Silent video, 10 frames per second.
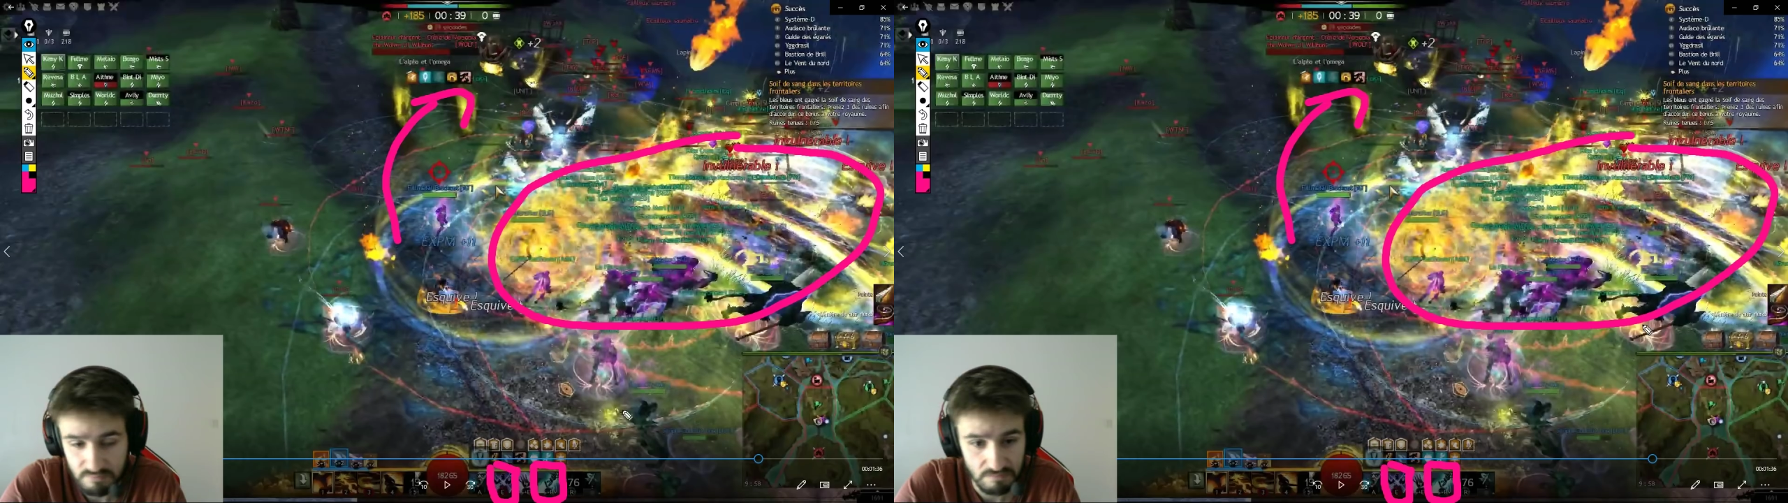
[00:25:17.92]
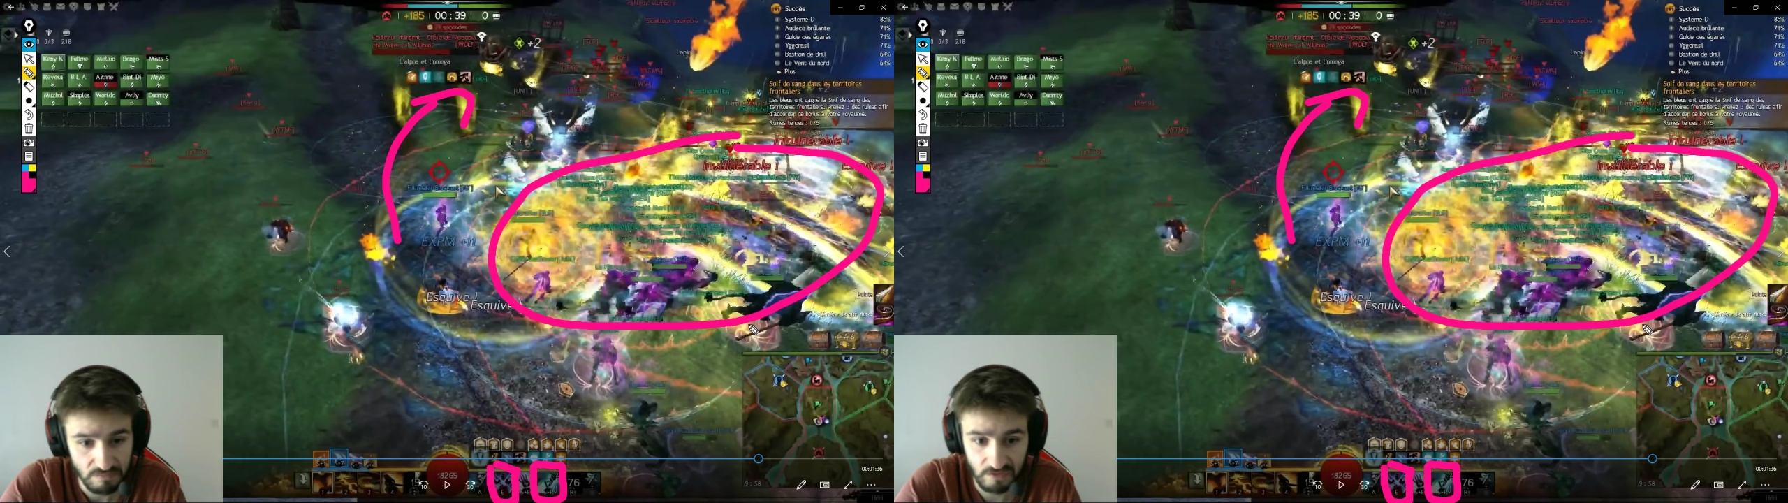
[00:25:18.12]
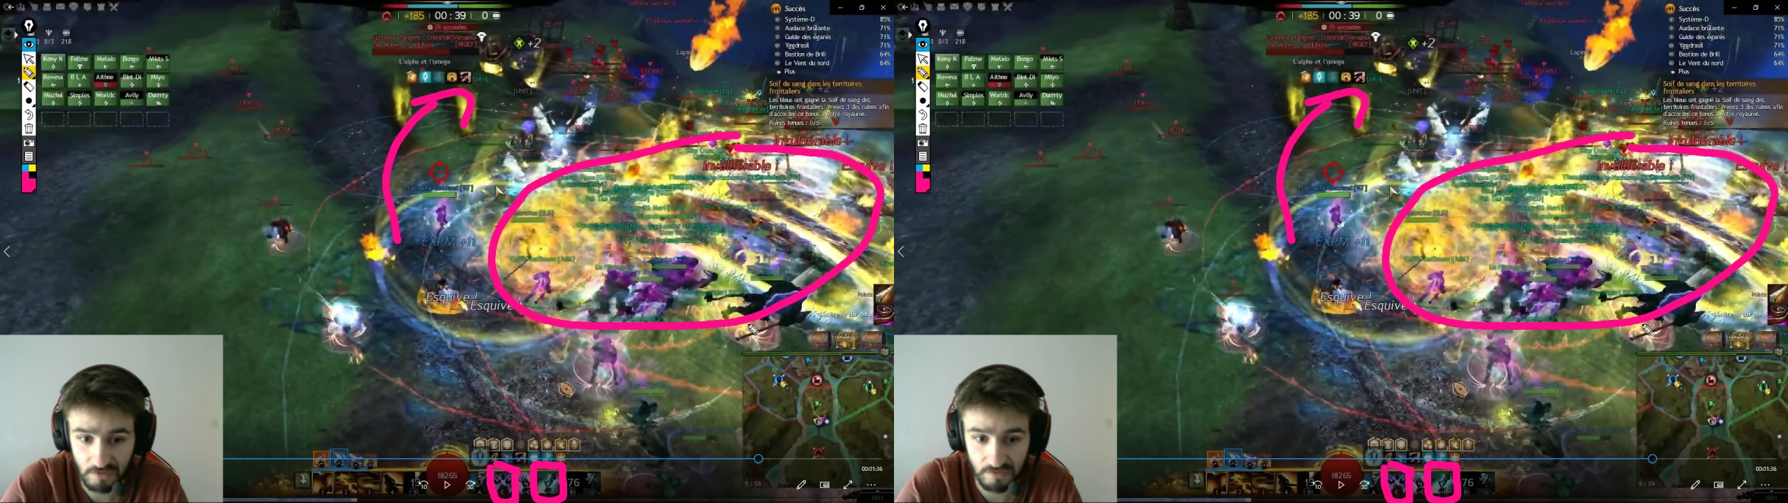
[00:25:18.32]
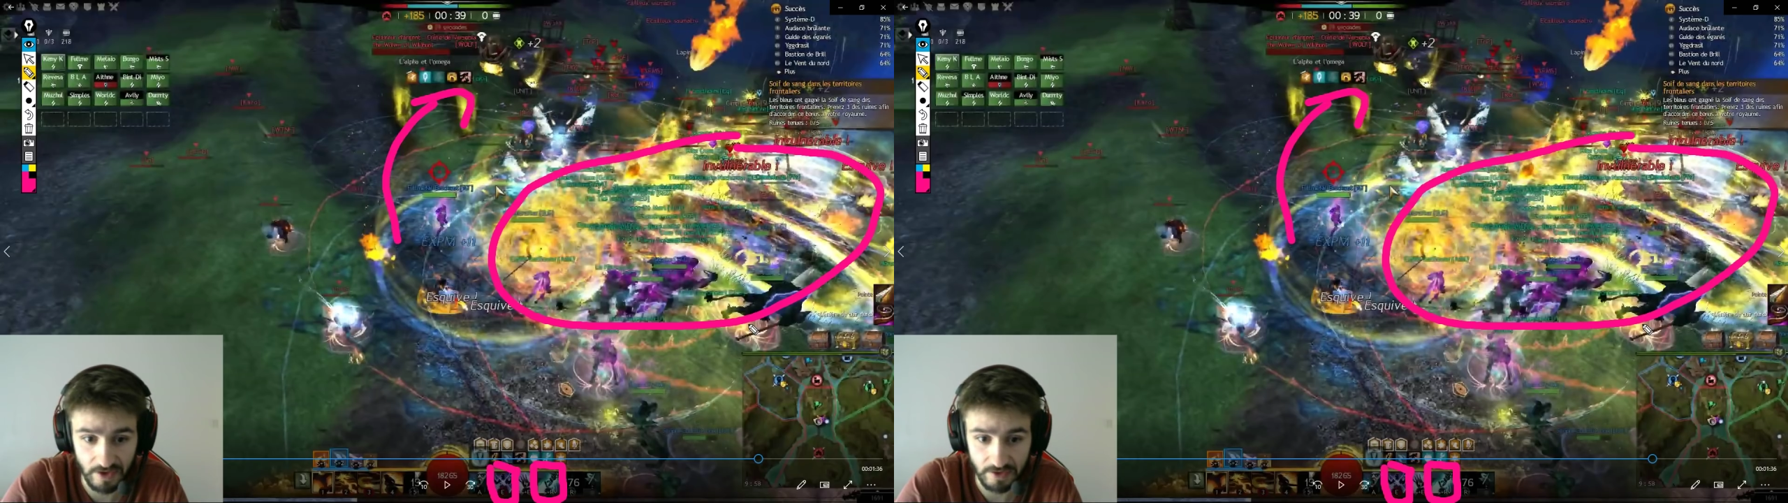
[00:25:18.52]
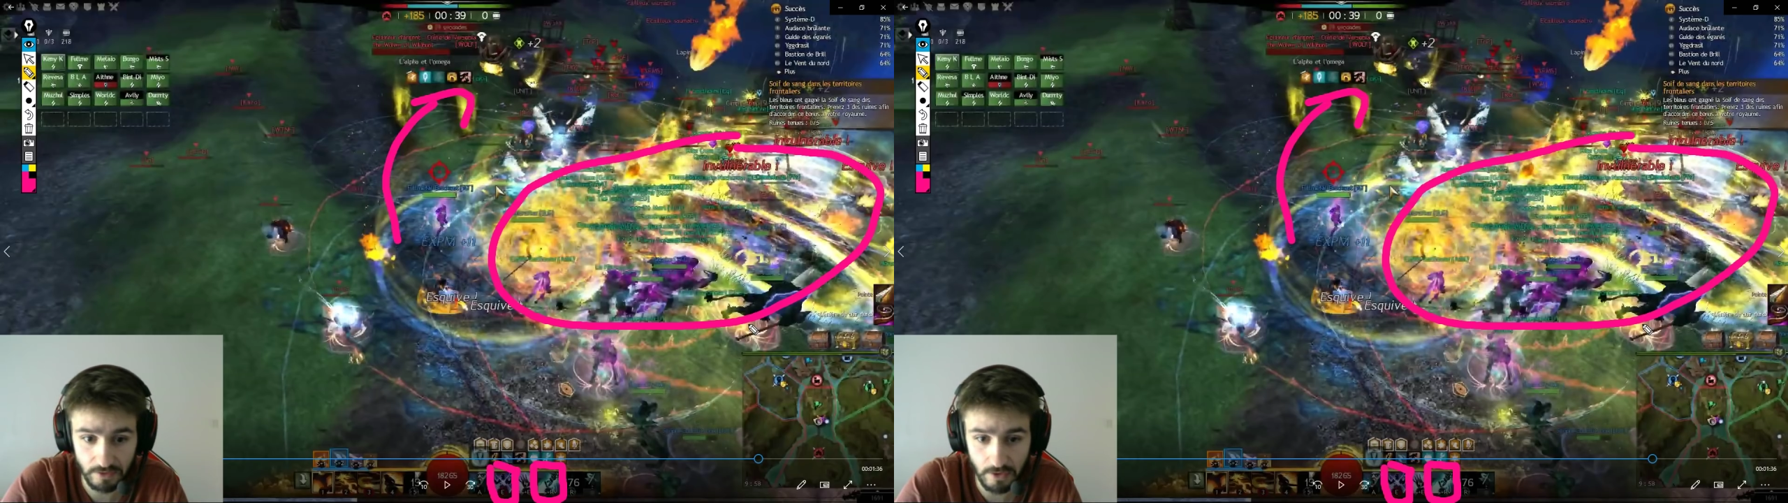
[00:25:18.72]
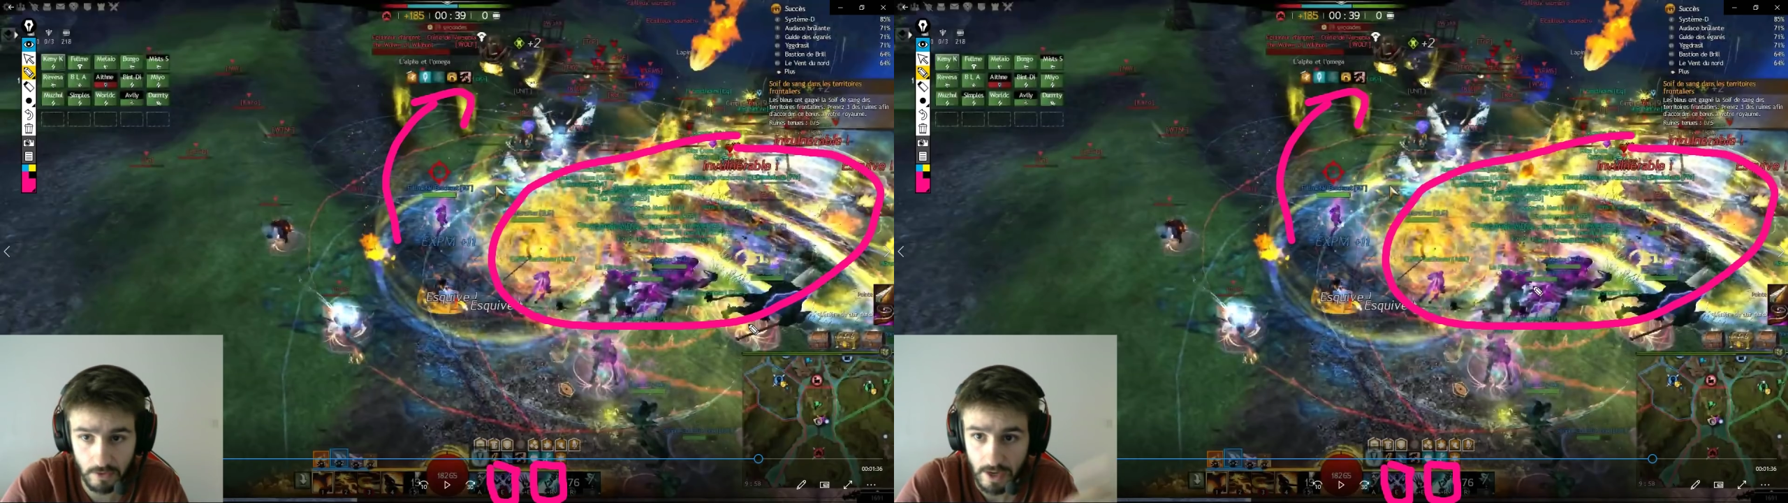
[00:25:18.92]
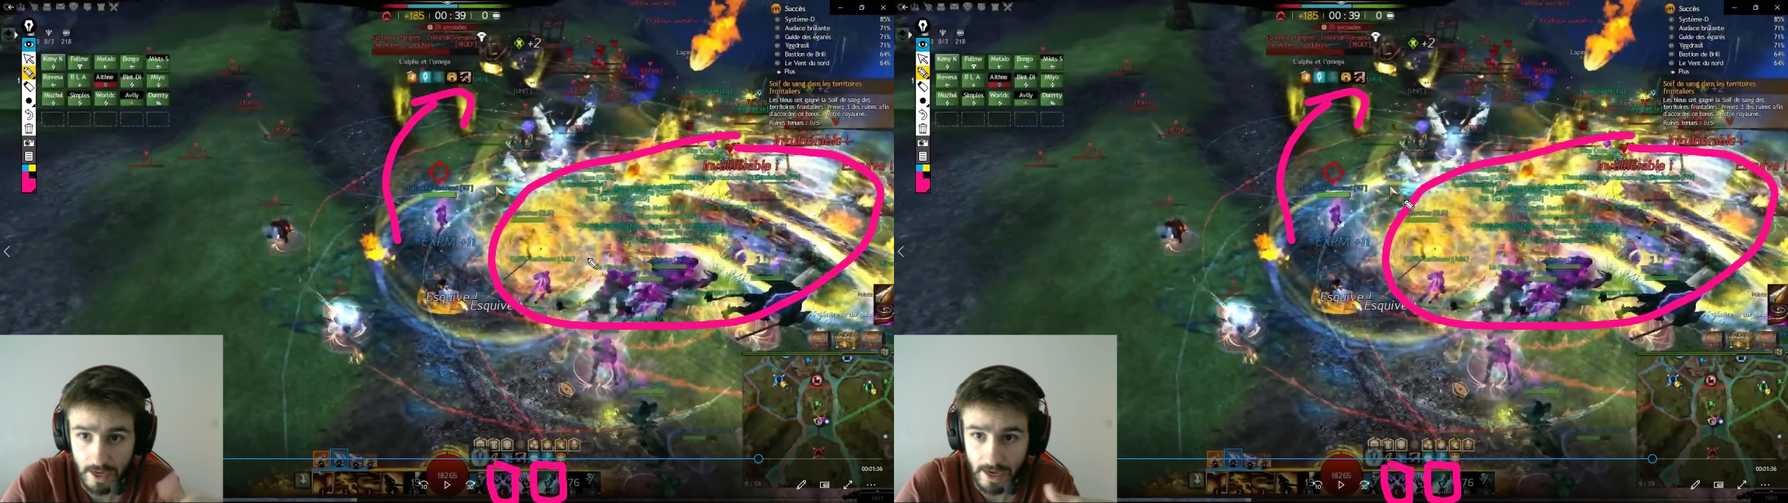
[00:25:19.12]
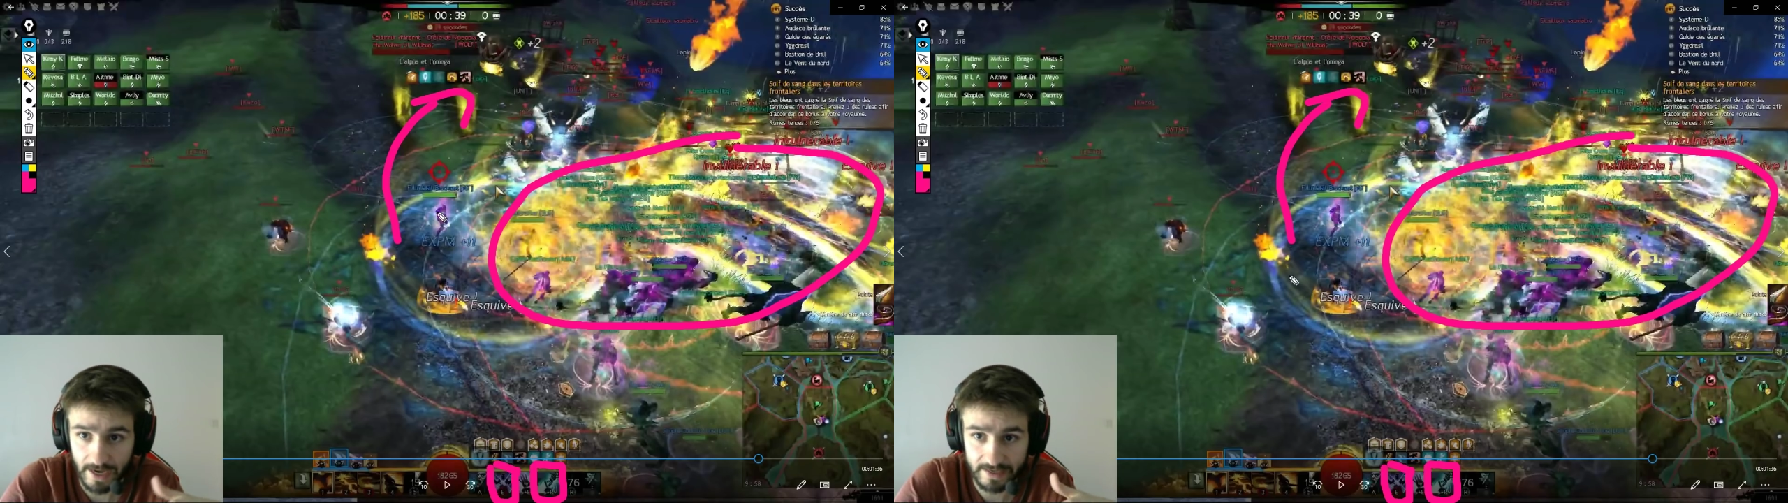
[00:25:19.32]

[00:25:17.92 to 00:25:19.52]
So there you go. I